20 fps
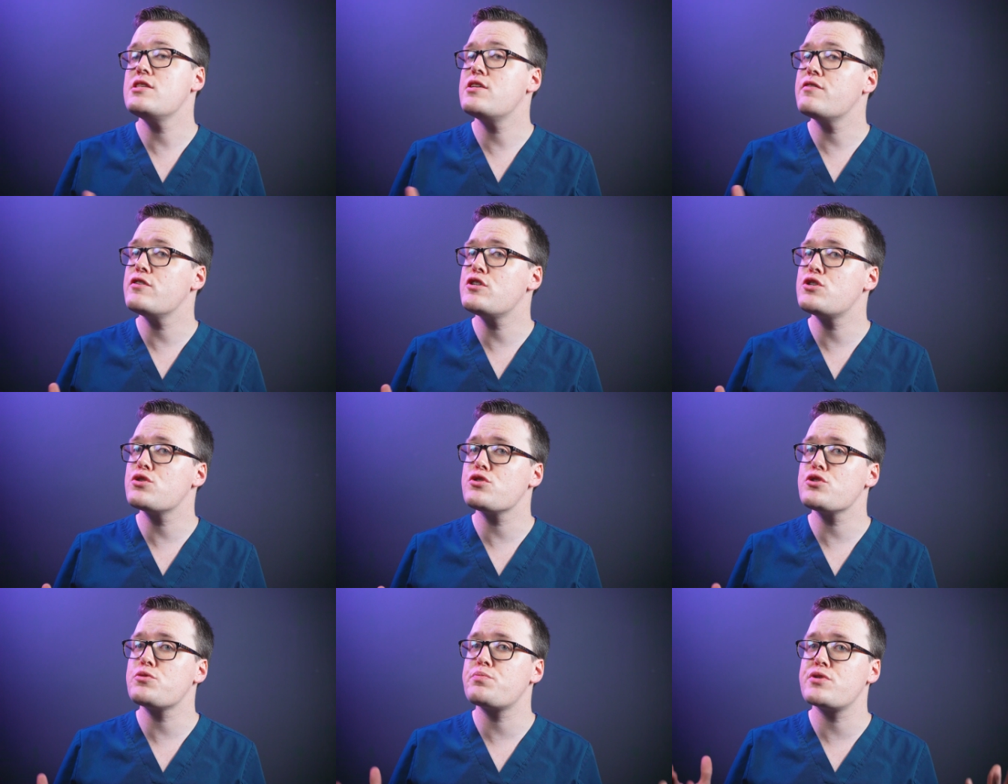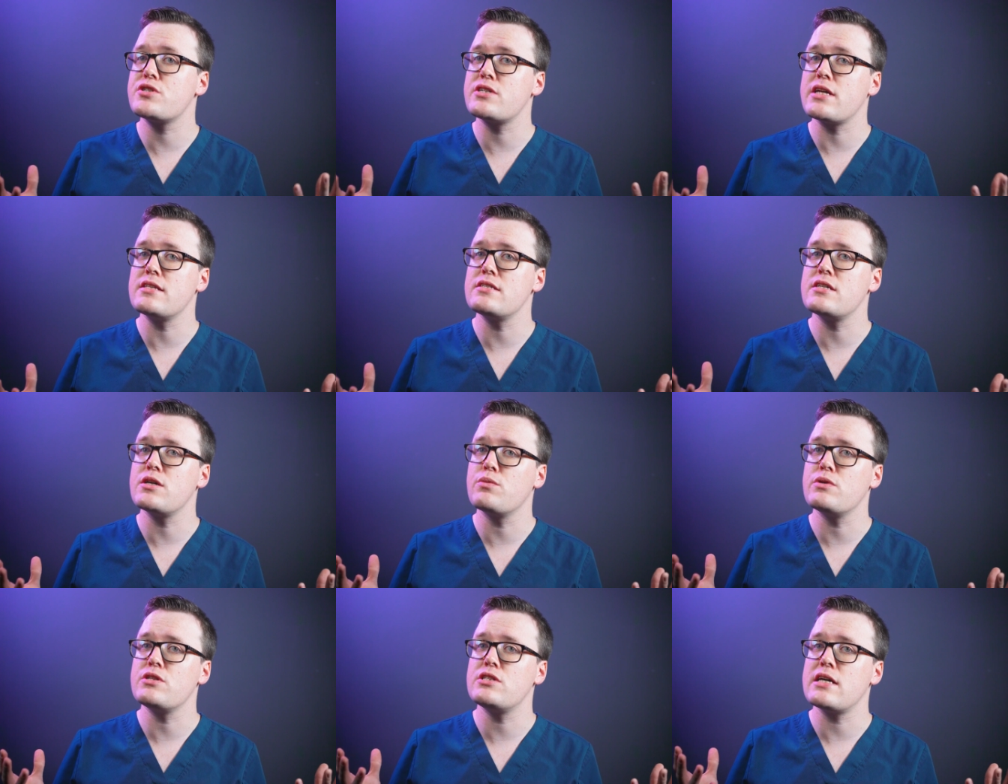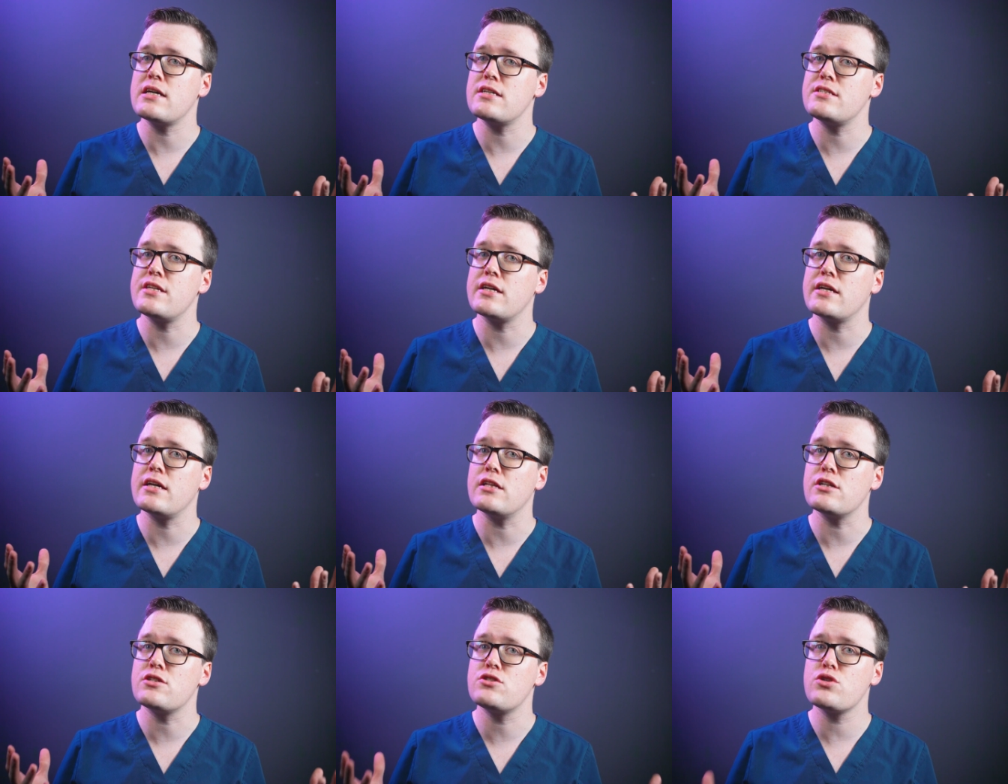Individuals presenting with
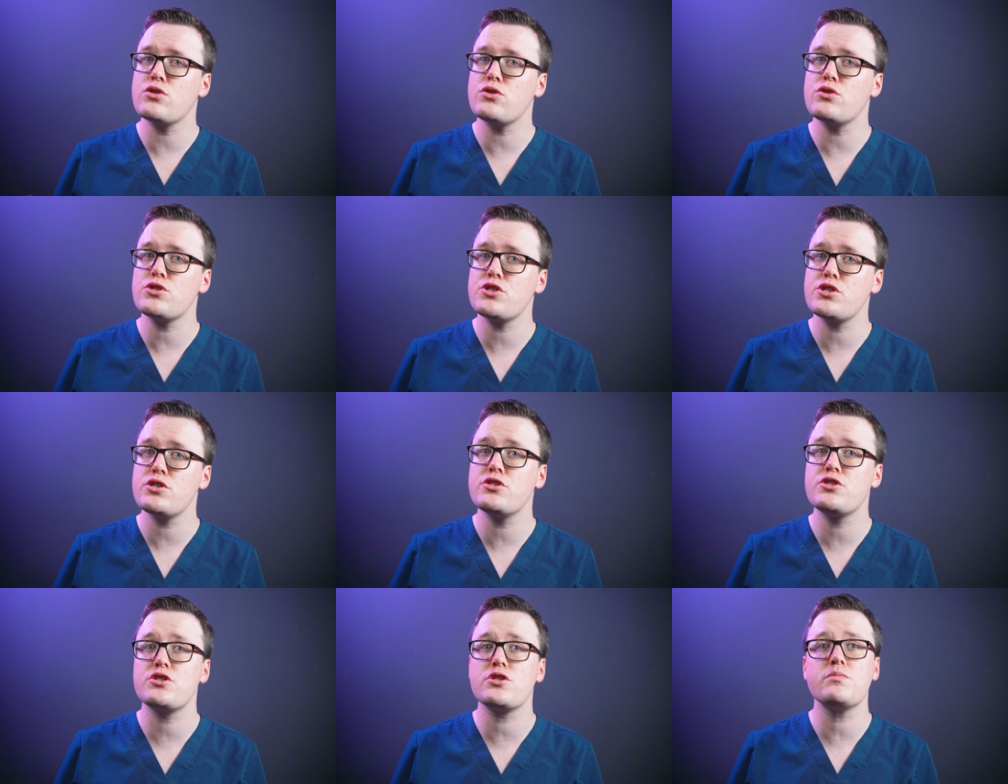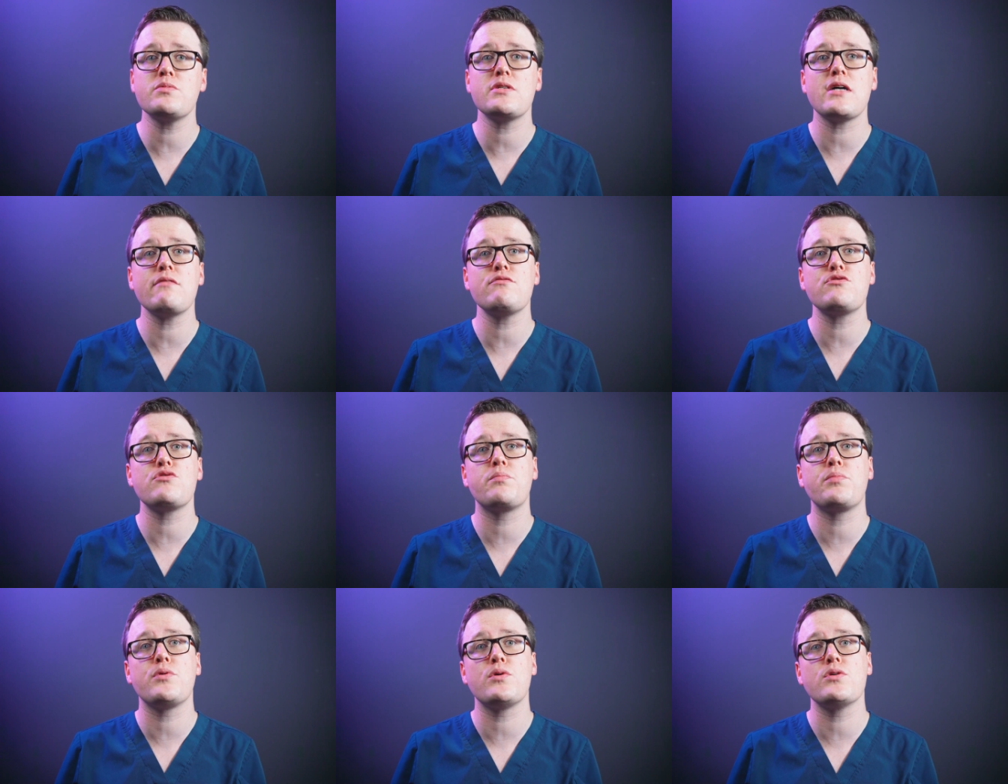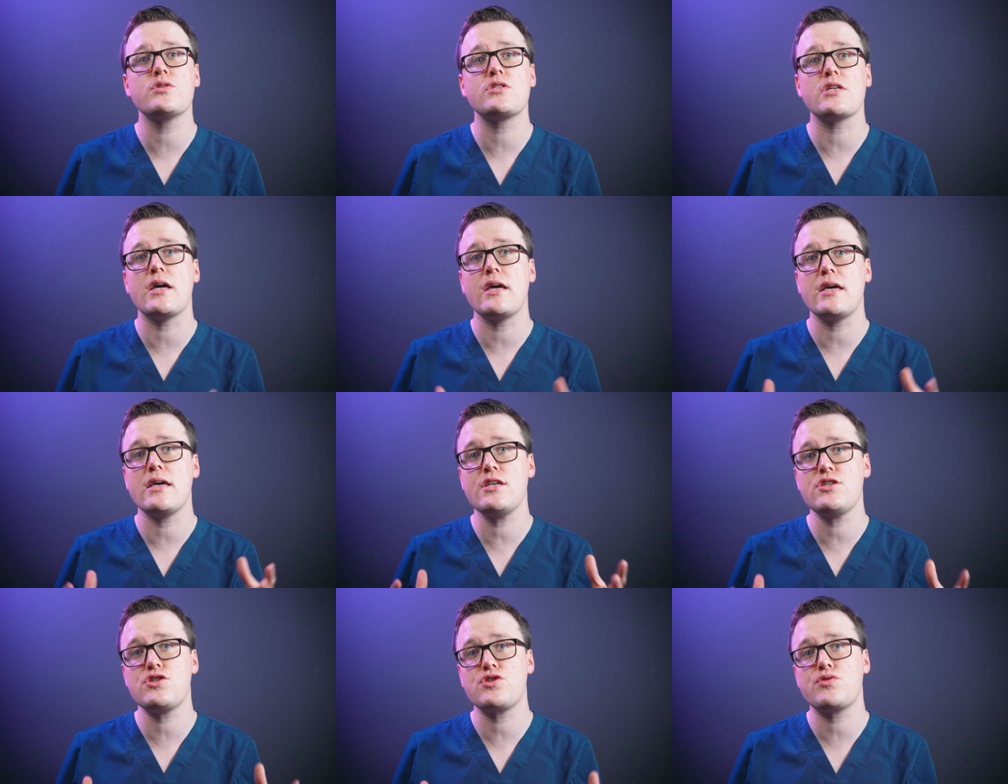testicular torsion sometimes report a
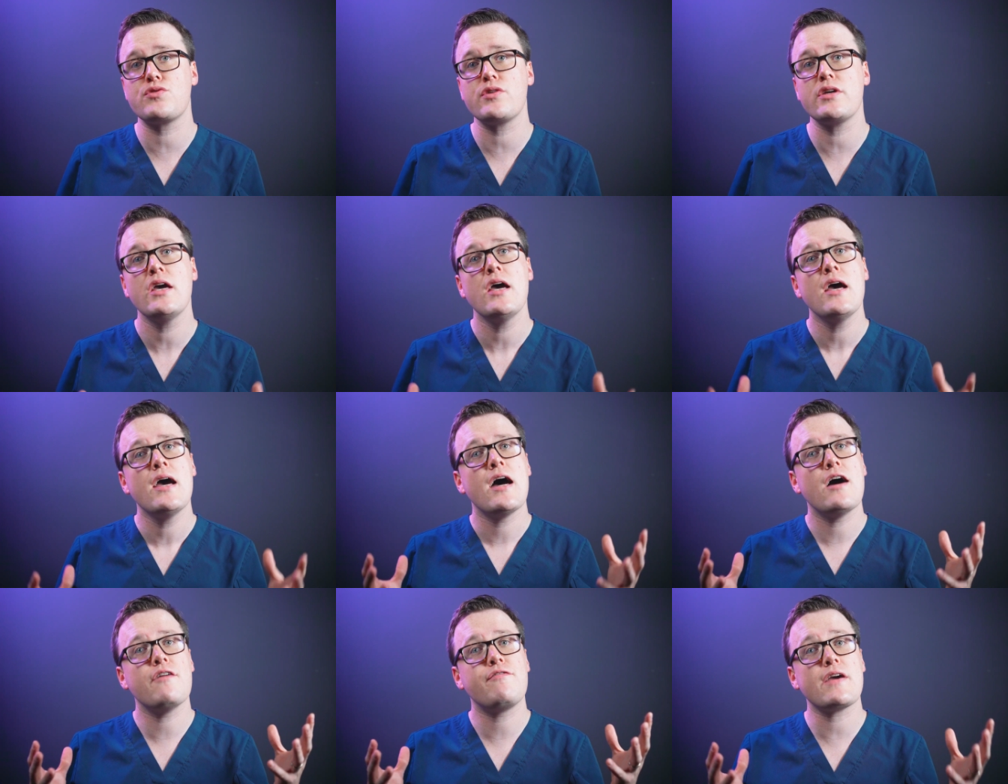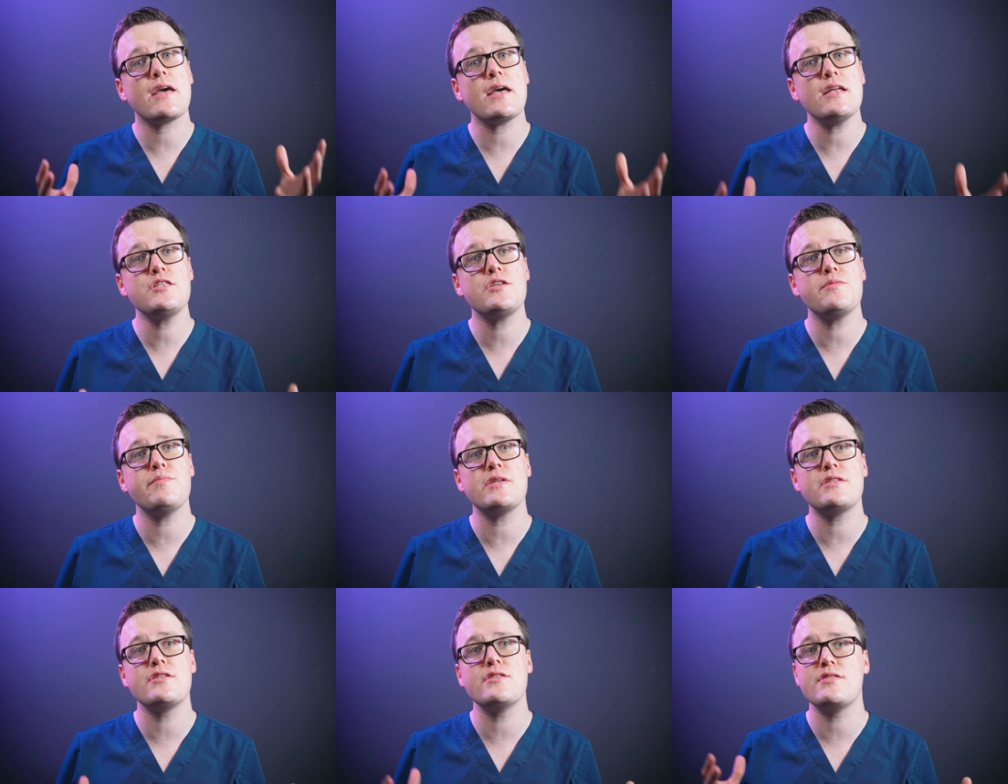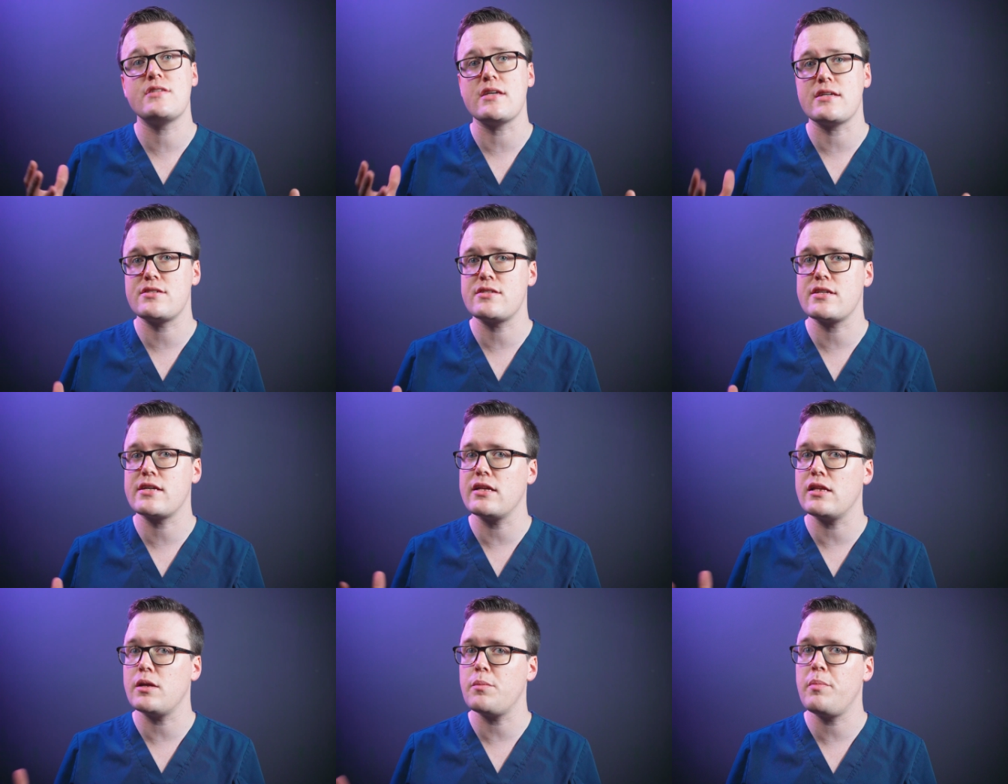history of intermittent
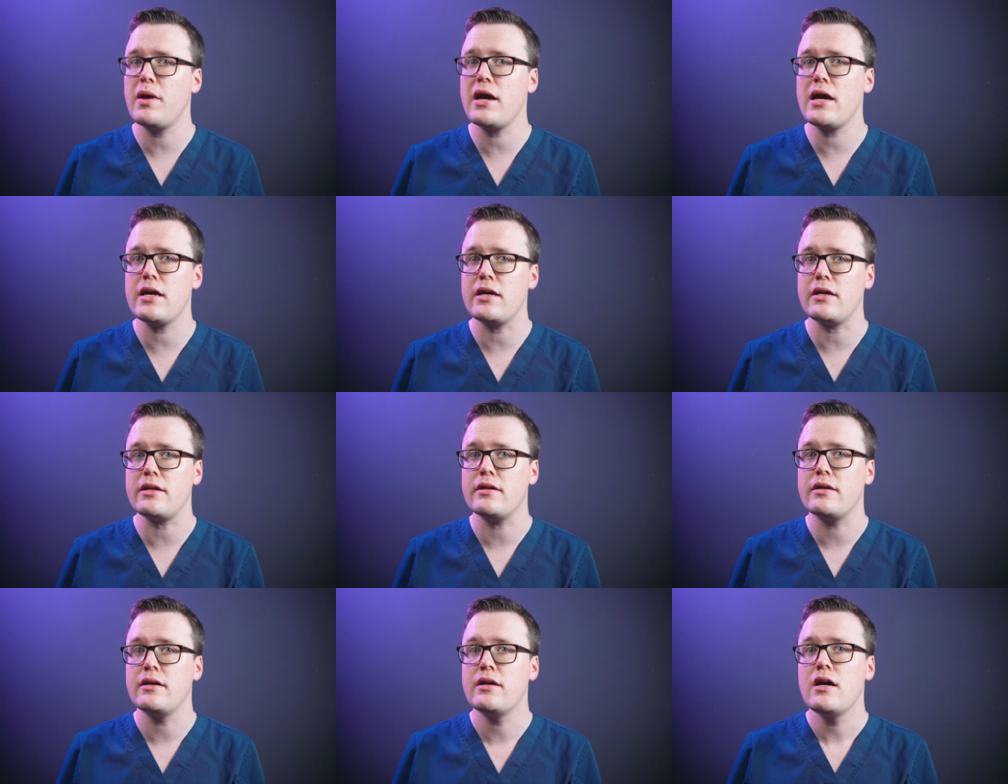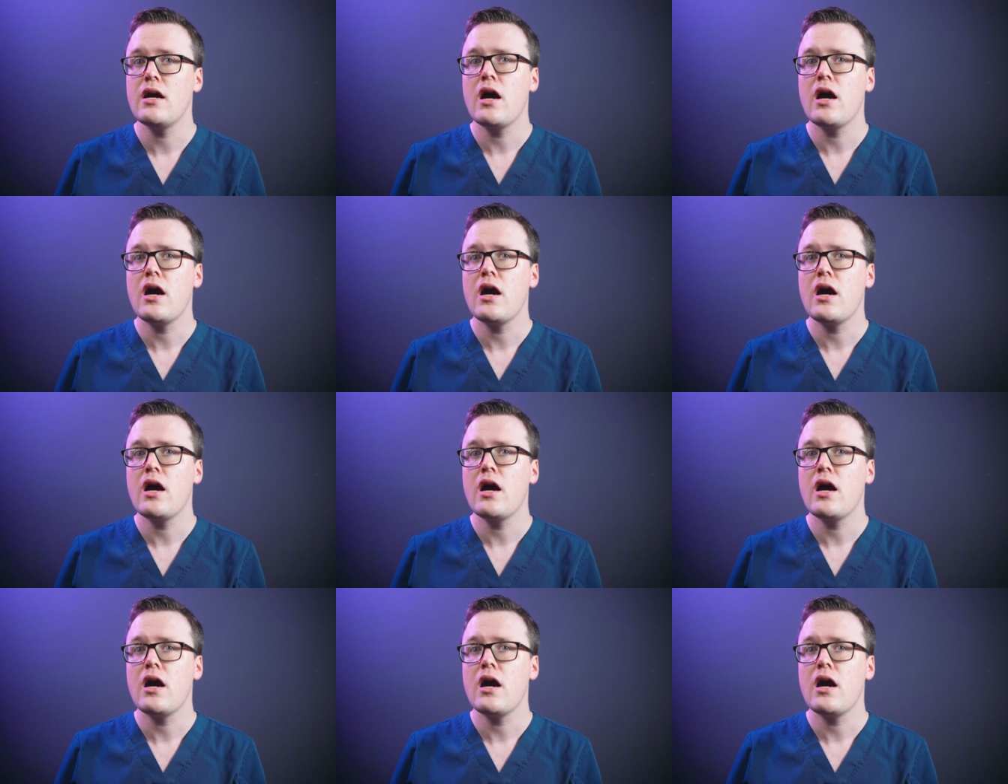testicular pain,